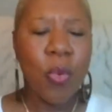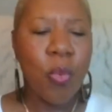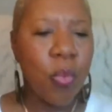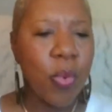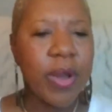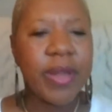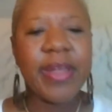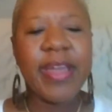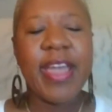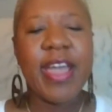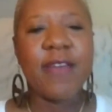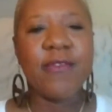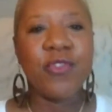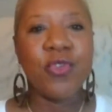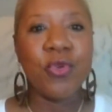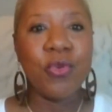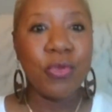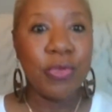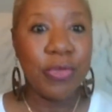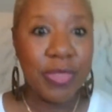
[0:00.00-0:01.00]
what have
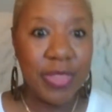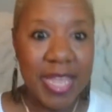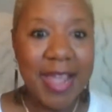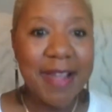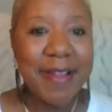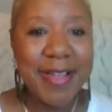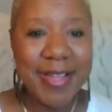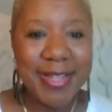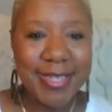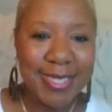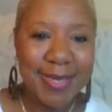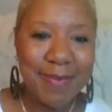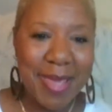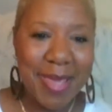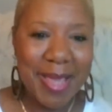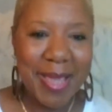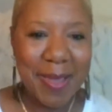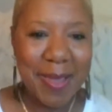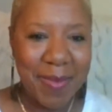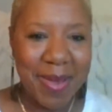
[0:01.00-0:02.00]
you, they're into
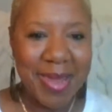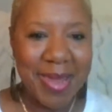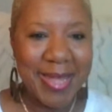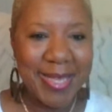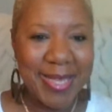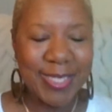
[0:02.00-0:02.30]
making money.